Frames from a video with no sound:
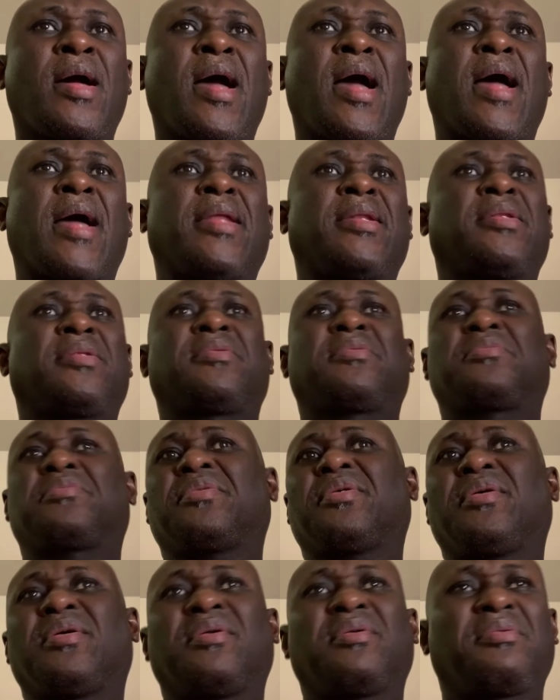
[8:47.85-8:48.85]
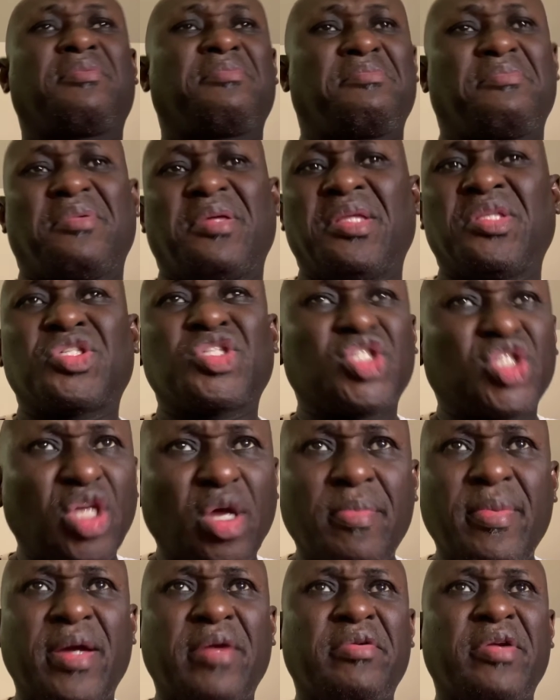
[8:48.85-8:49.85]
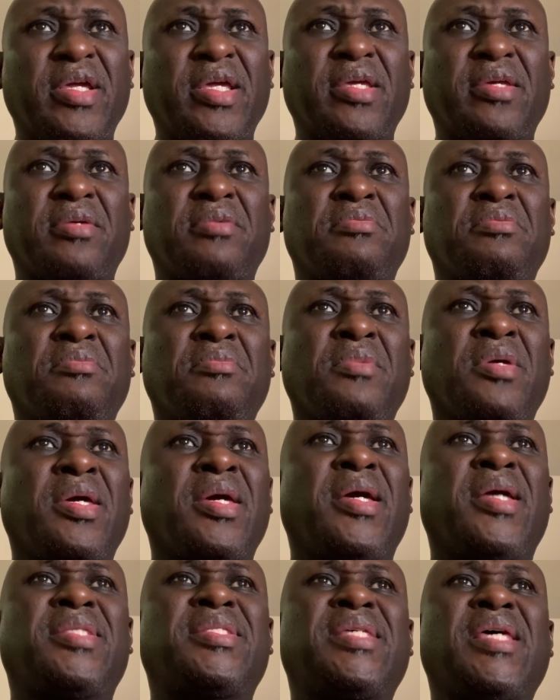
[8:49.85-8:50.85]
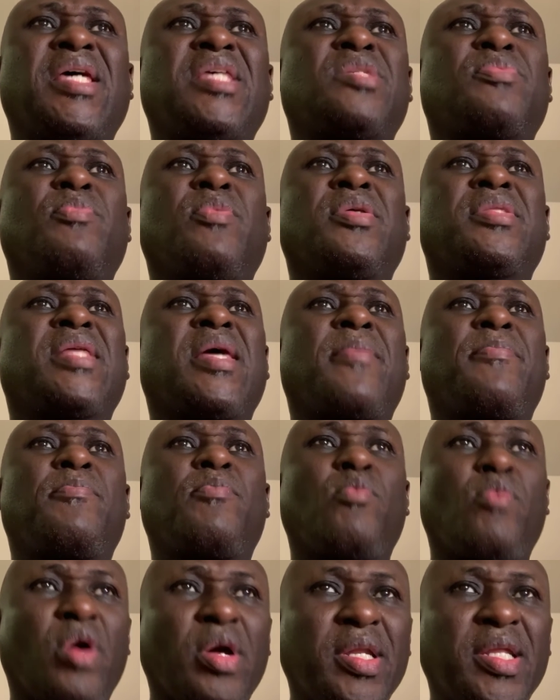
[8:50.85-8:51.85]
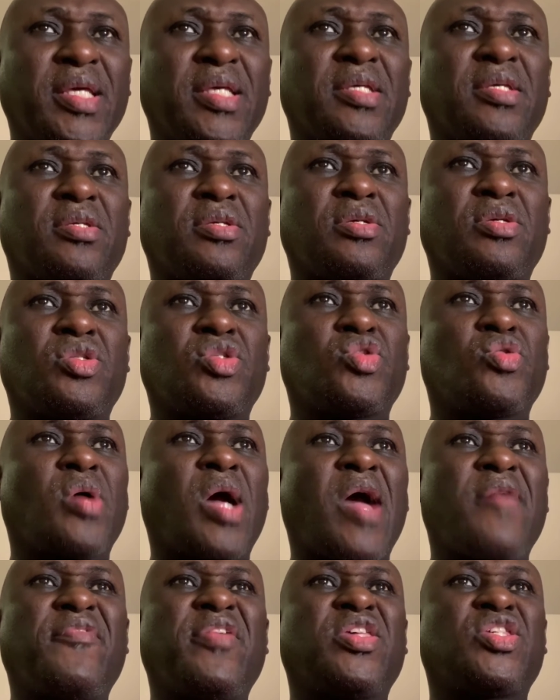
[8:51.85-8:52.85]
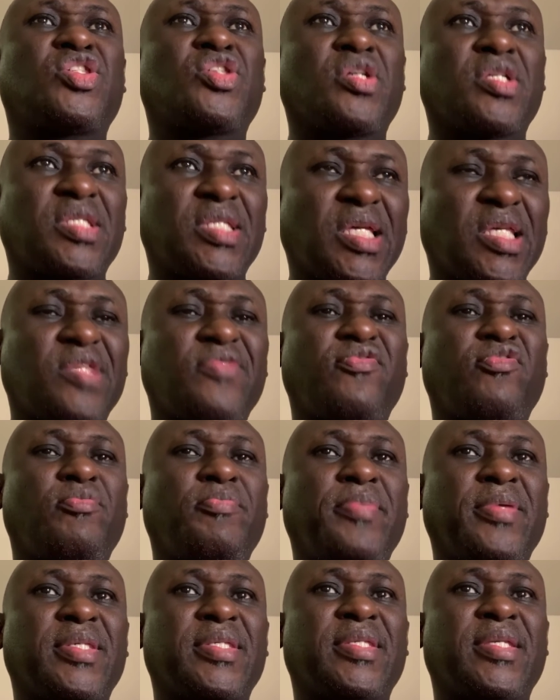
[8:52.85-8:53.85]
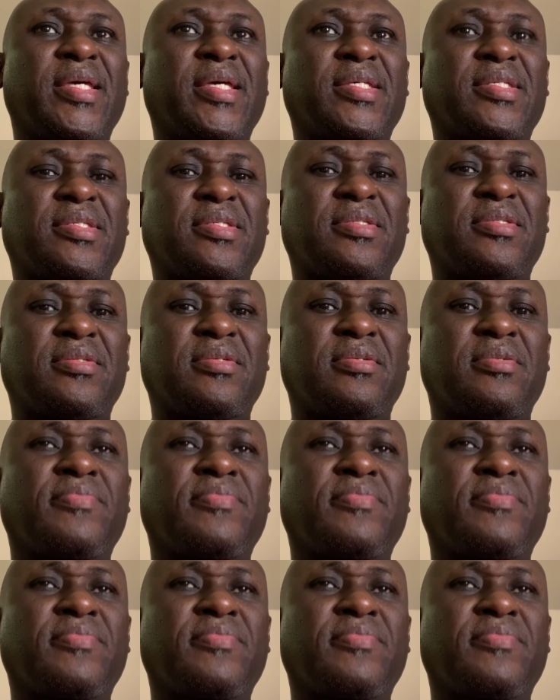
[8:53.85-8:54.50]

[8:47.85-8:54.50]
And in summary, it takes more than money to have a successful business.